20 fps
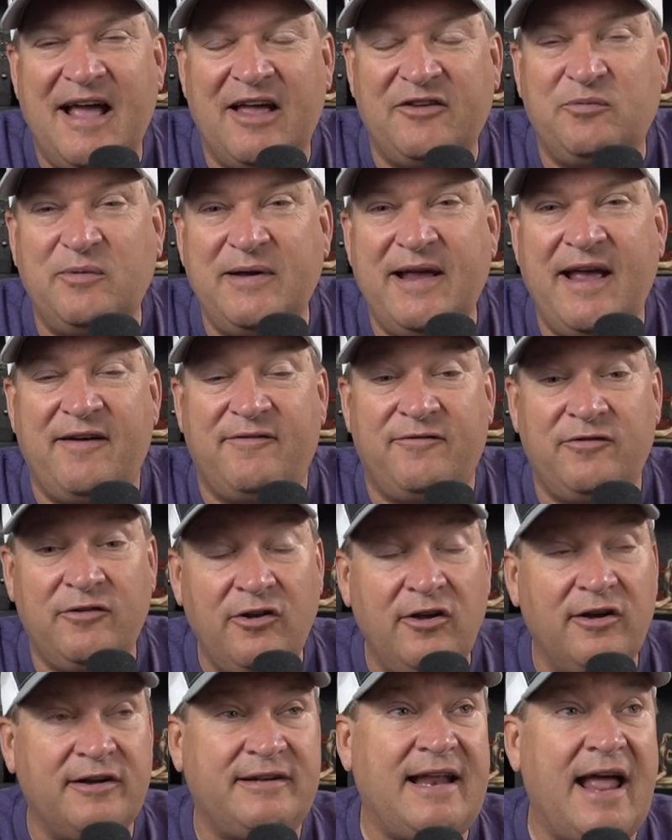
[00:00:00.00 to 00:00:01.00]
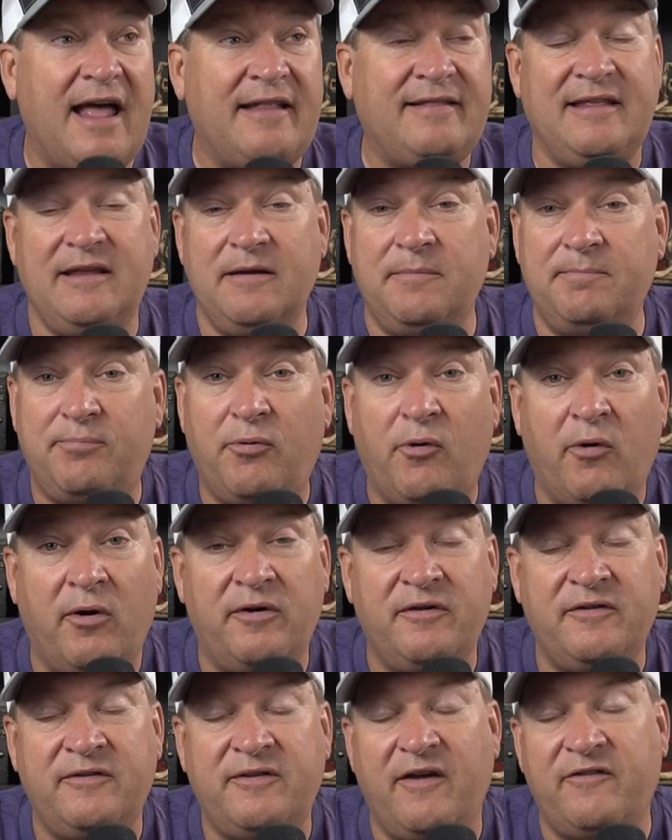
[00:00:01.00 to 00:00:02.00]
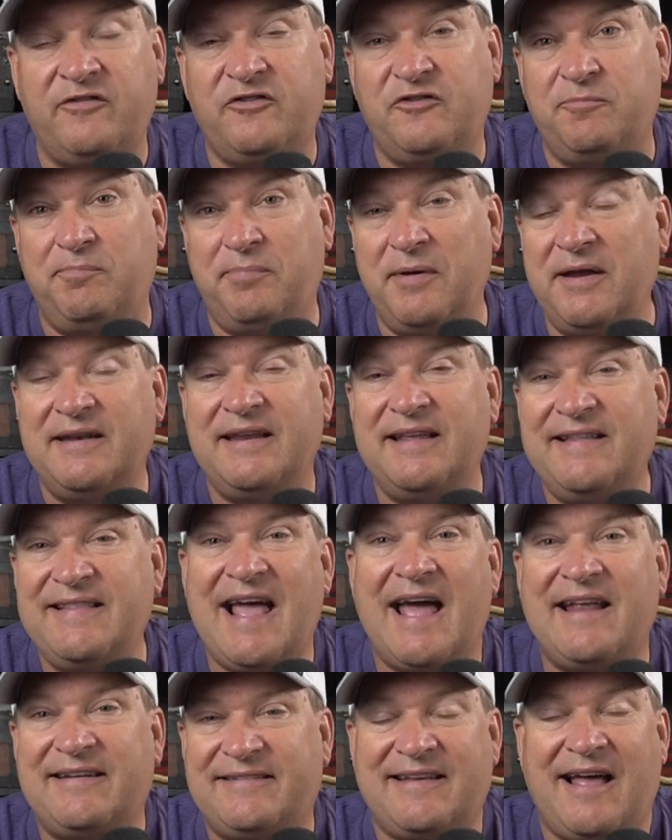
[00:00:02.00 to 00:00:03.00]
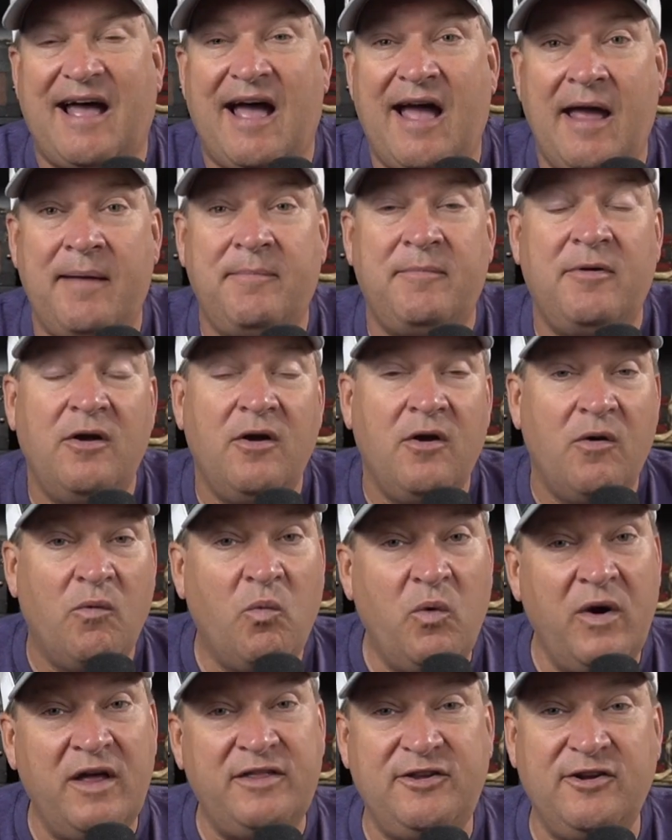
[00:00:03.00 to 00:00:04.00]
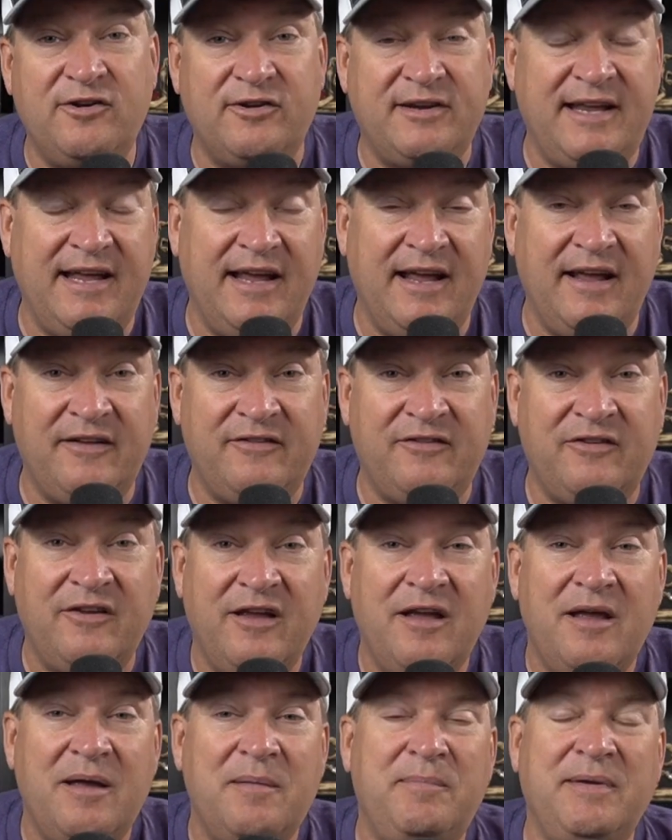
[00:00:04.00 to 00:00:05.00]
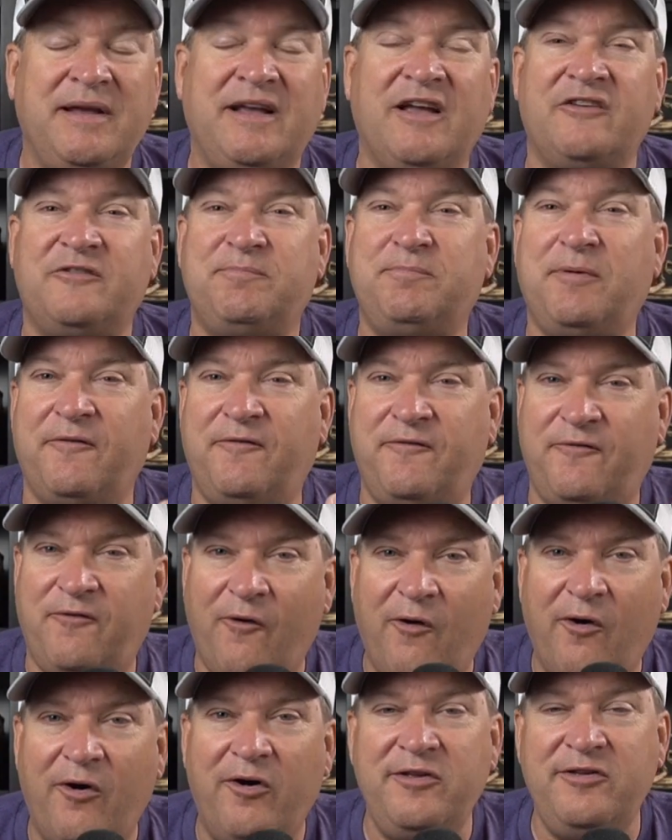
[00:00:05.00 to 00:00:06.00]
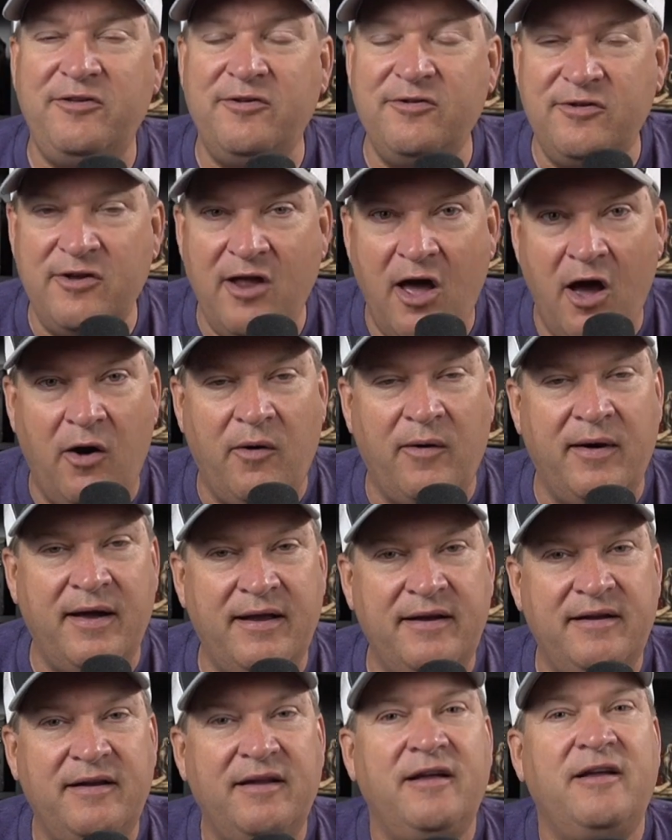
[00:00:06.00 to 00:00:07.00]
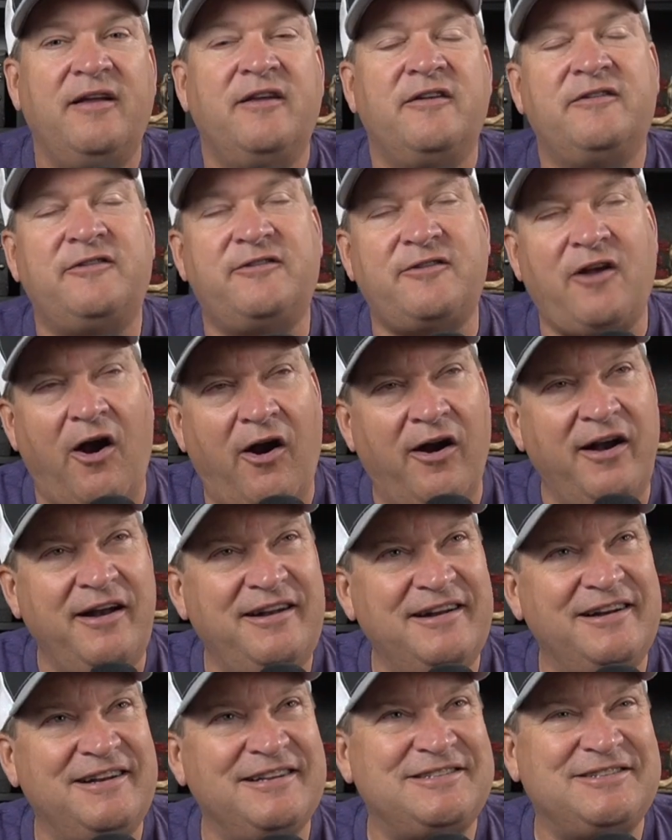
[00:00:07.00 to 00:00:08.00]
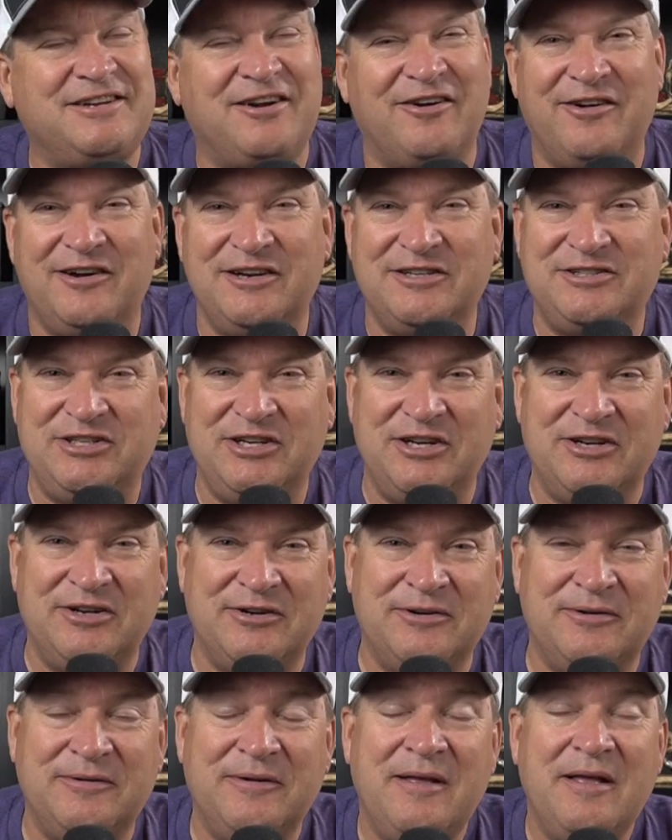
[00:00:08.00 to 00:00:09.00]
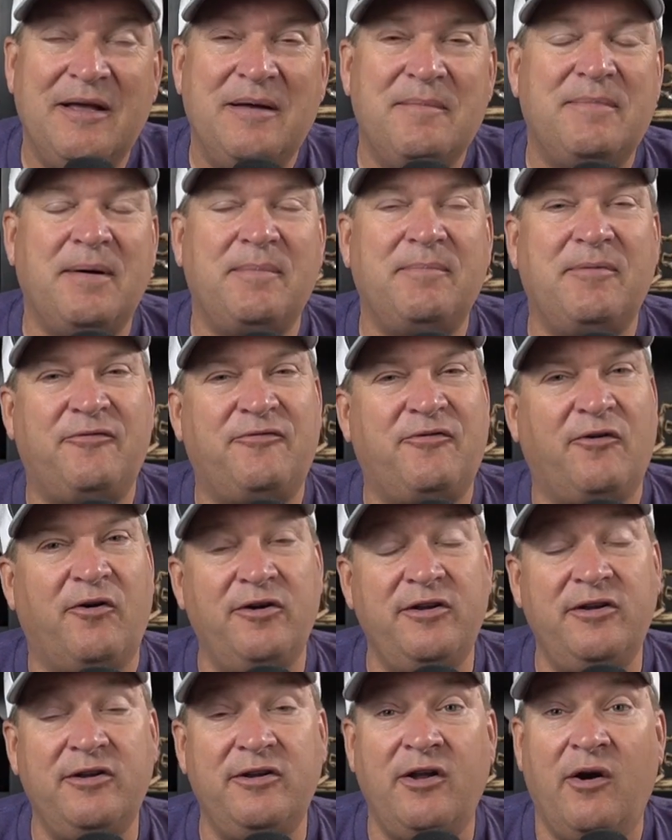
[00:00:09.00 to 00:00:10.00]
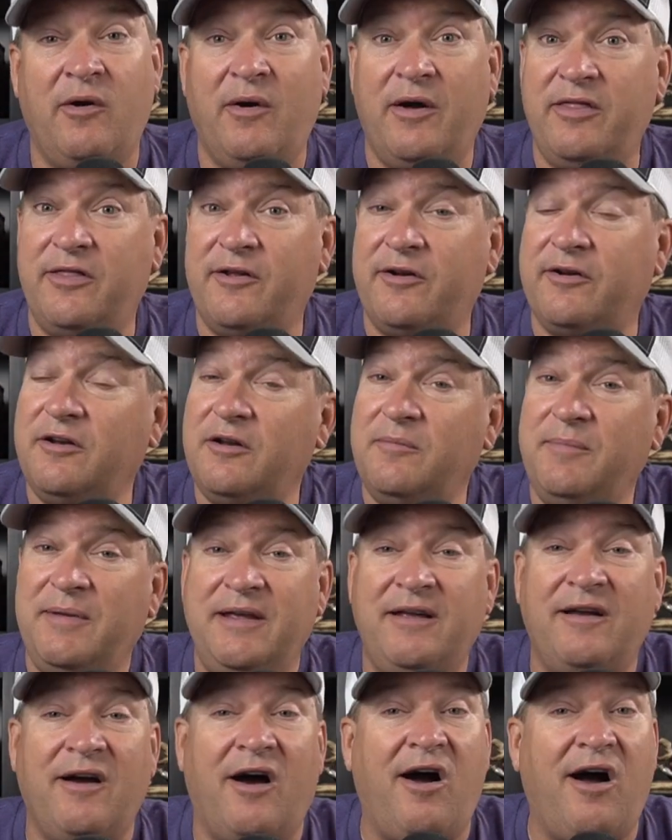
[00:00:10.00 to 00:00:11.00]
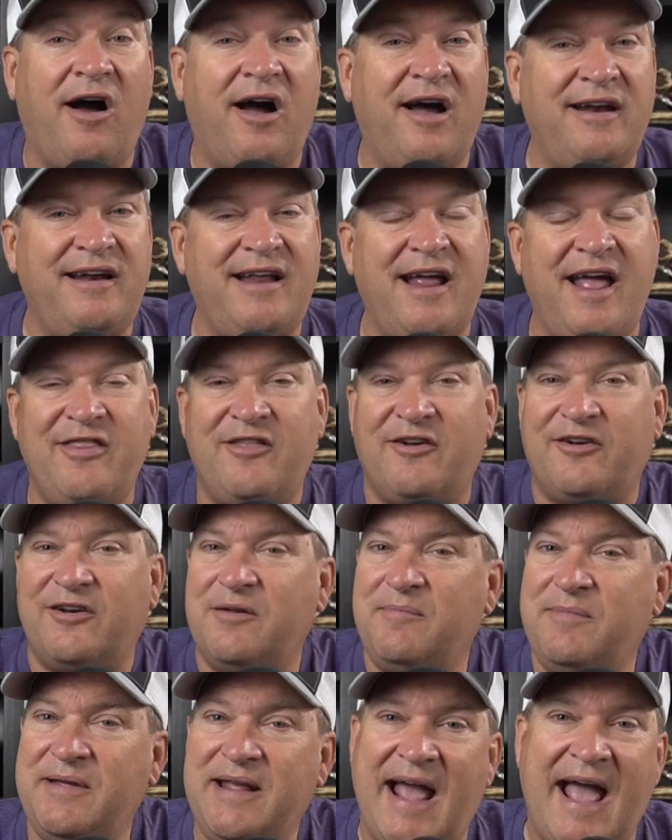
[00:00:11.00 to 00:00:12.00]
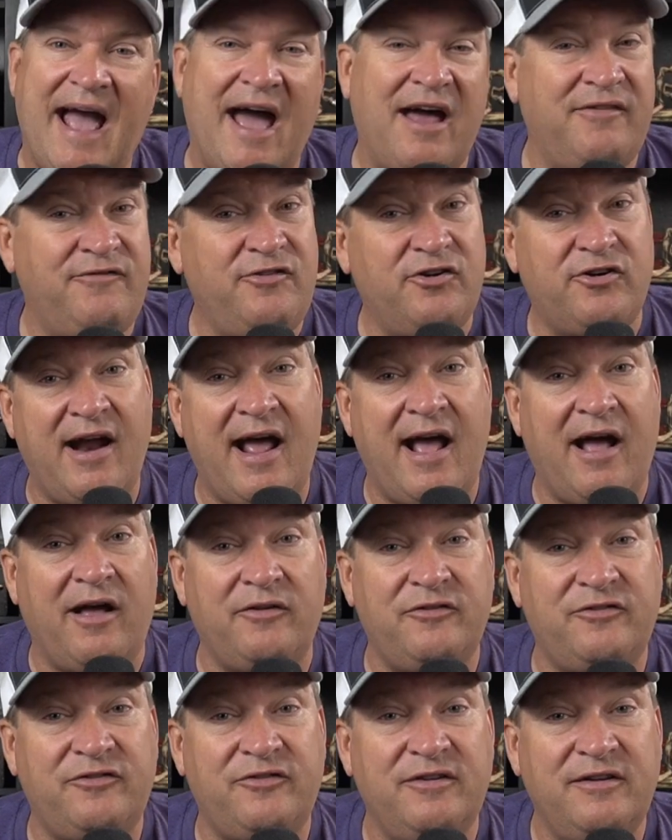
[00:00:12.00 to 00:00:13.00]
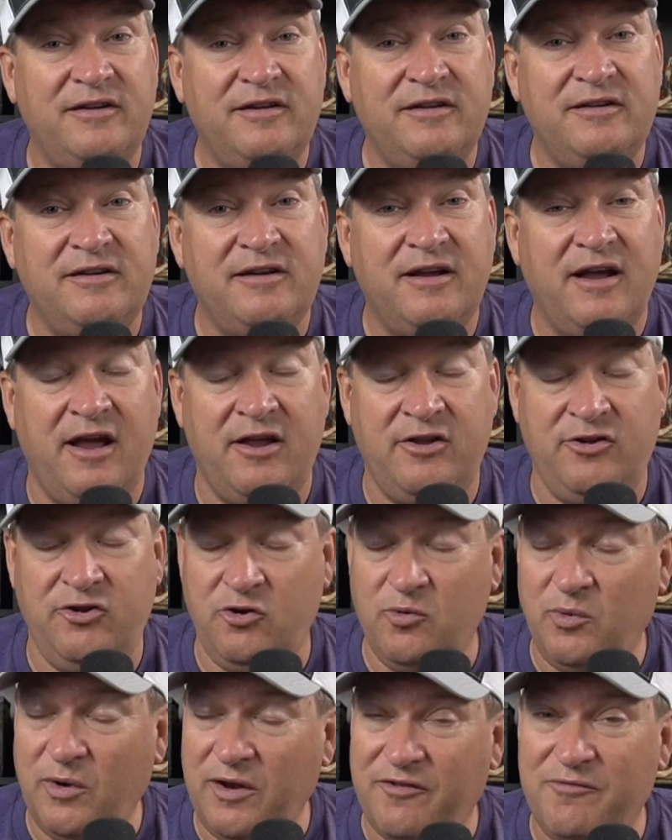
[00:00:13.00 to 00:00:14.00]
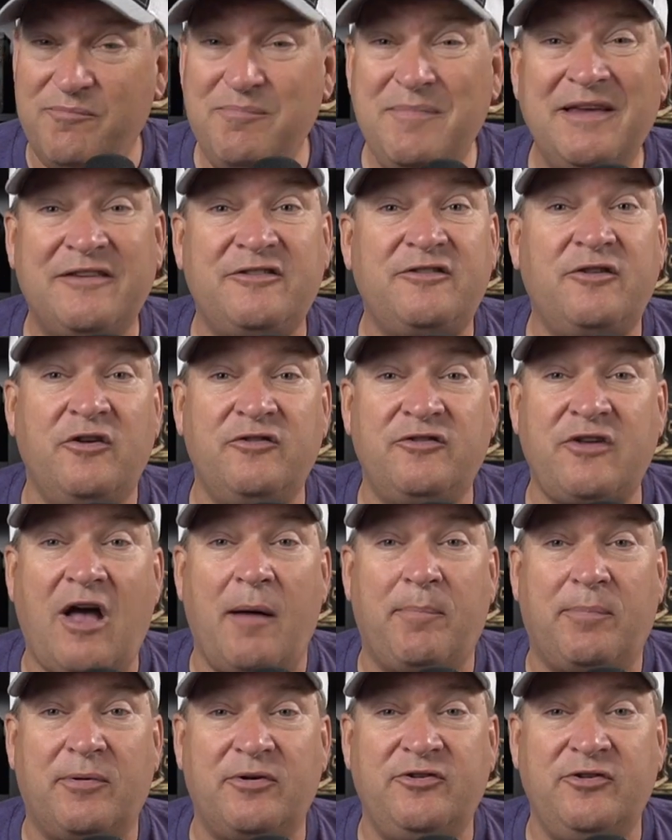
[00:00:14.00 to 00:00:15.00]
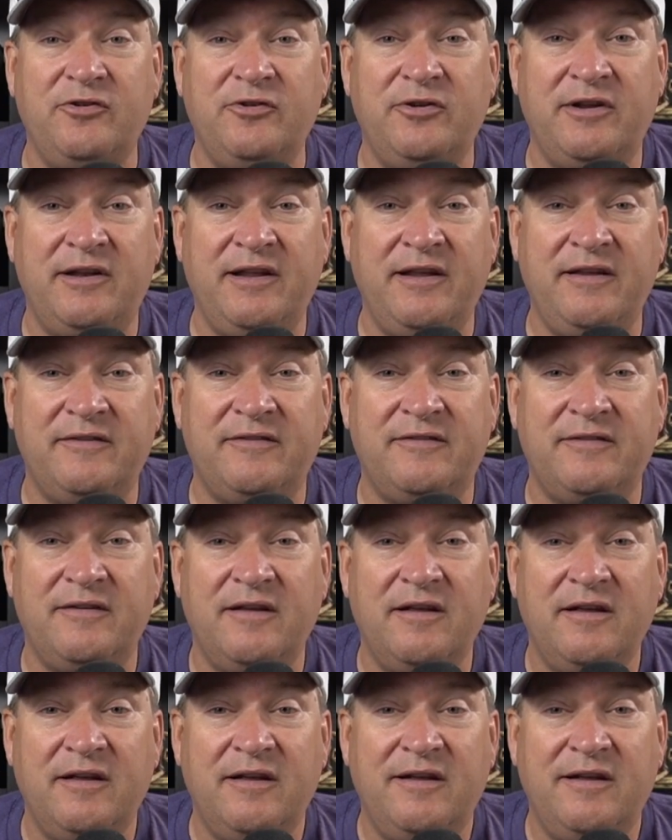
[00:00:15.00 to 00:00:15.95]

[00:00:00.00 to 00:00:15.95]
as we have looked at the importance of spending that time with your kids, because before you know it, sorry to discourage you, but before you know it, they're going to be gone and they're going to be out of your house, and you will have missed those opportunities.